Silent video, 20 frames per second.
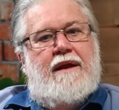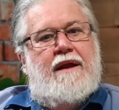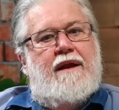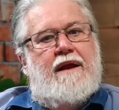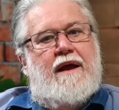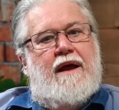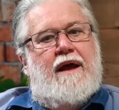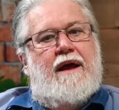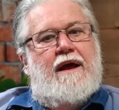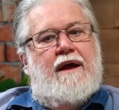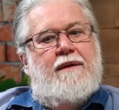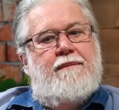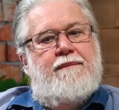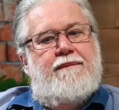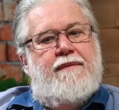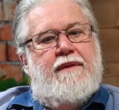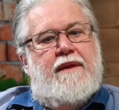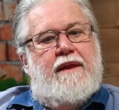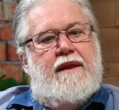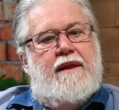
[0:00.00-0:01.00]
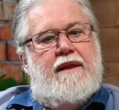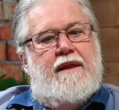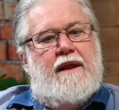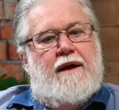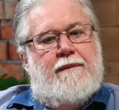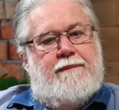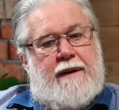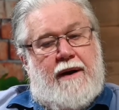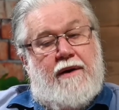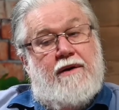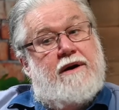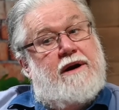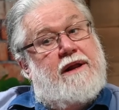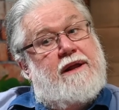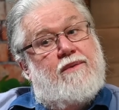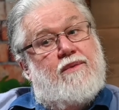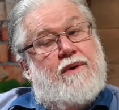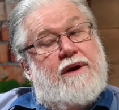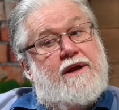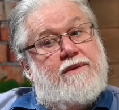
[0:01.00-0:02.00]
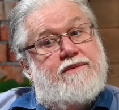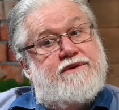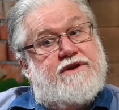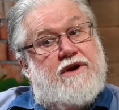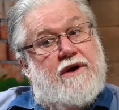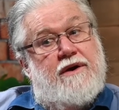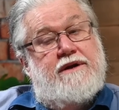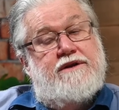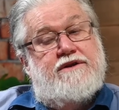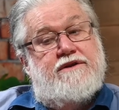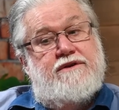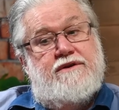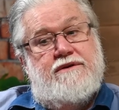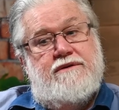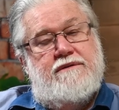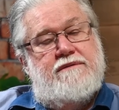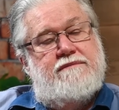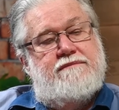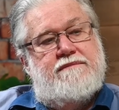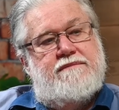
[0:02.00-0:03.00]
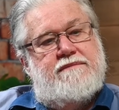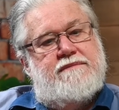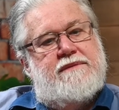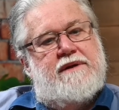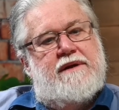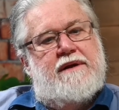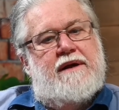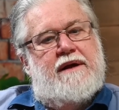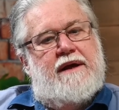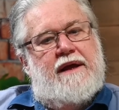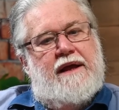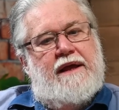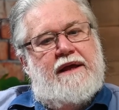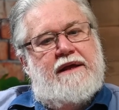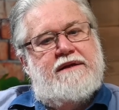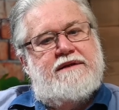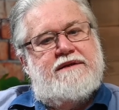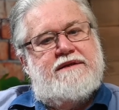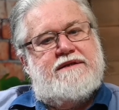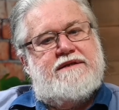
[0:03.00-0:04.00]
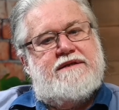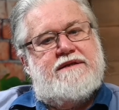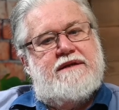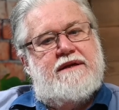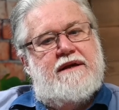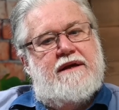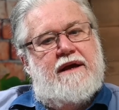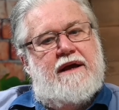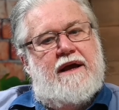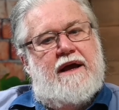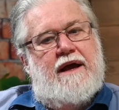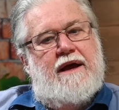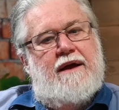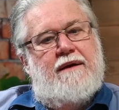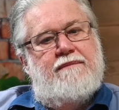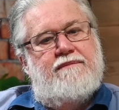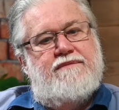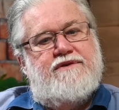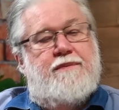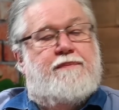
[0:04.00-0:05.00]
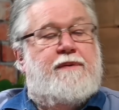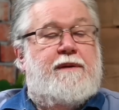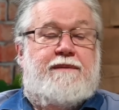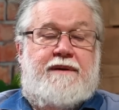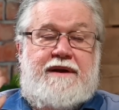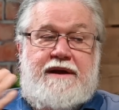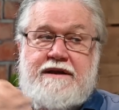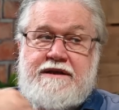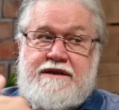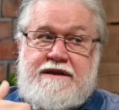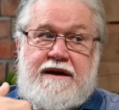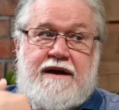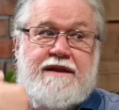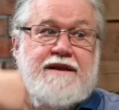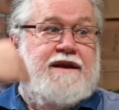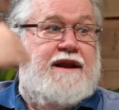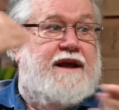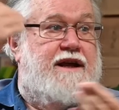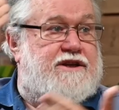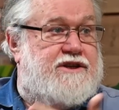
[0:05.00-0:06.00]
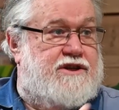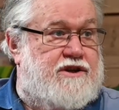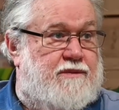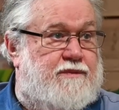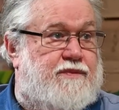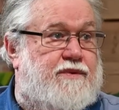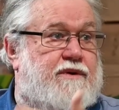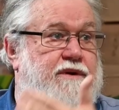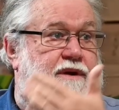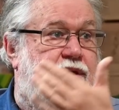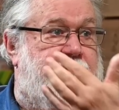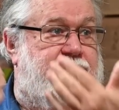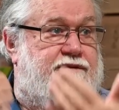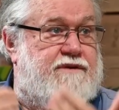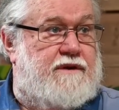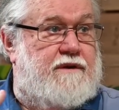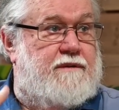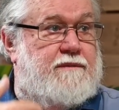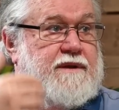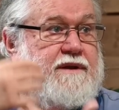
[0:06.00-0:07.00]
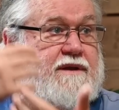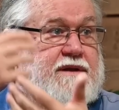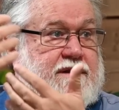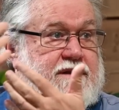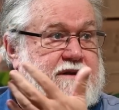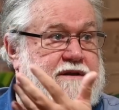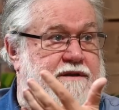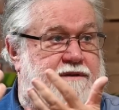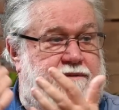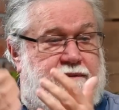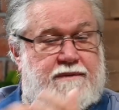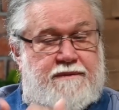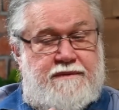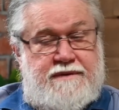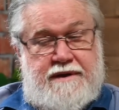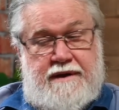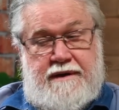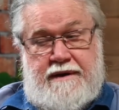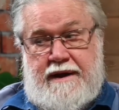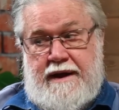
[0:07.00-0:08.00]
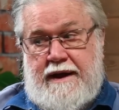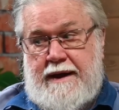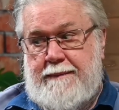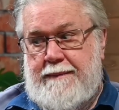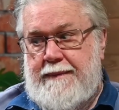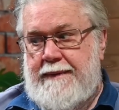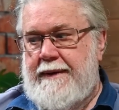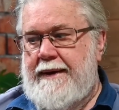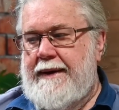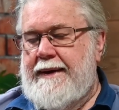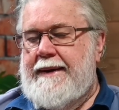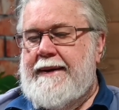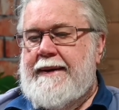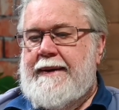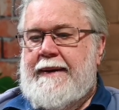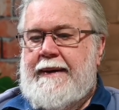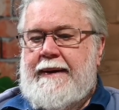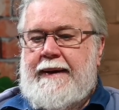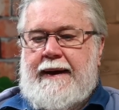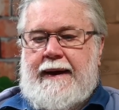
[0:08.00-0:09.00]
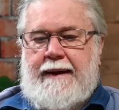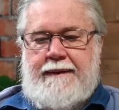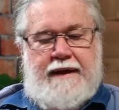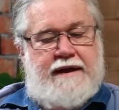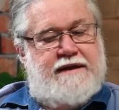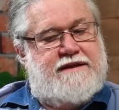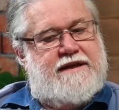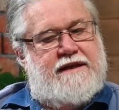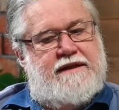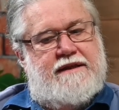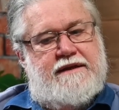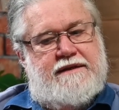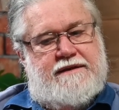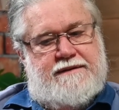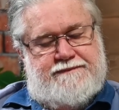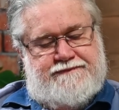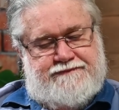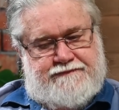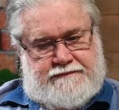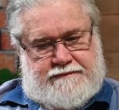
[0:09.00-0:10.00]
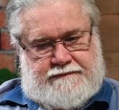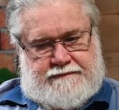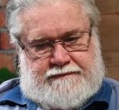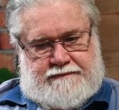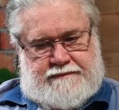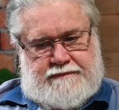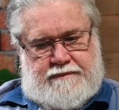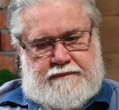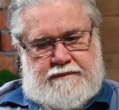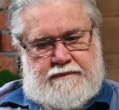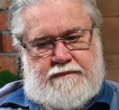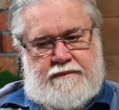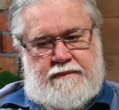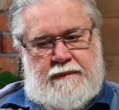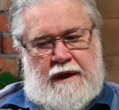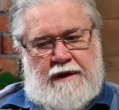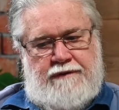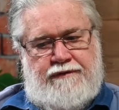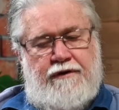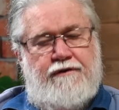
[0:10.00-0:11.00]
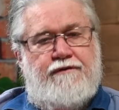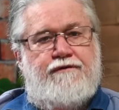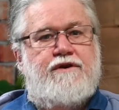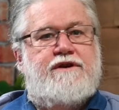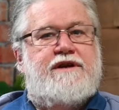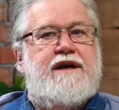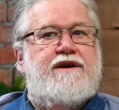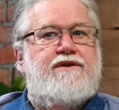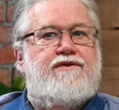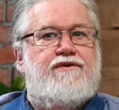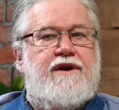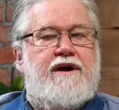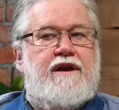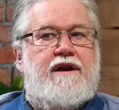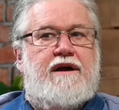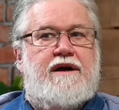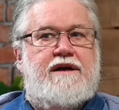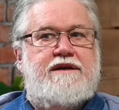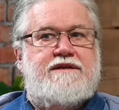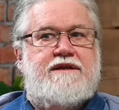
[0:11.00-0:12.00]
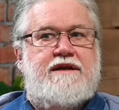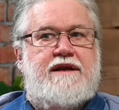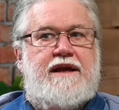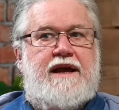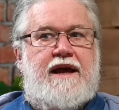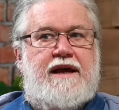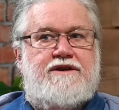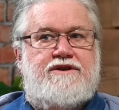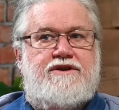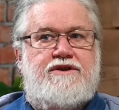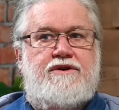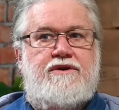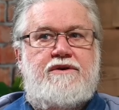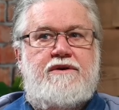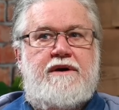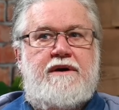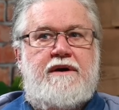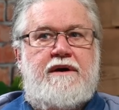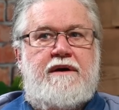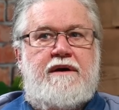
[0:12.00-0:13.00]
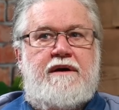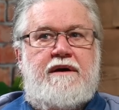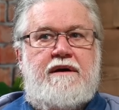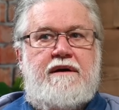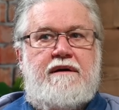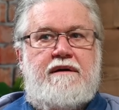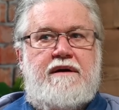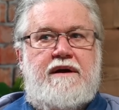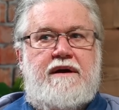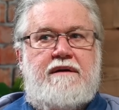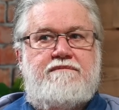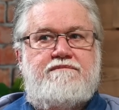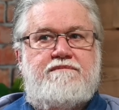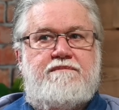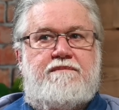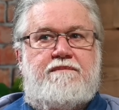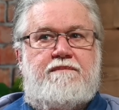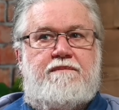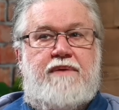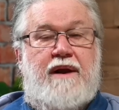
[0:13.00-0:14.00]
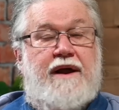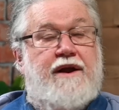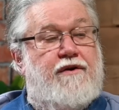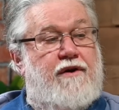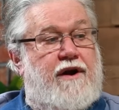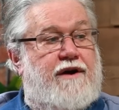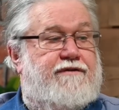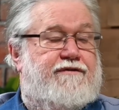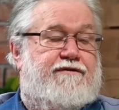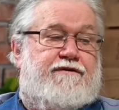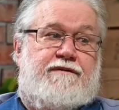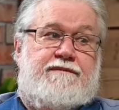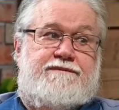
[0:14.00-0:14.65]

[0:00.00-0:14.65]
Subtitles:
Now, apparently what he was going to do is, so people inside the national body have told me that this is what was going to happen. And they said that Verwoerd had realized that he had to play rough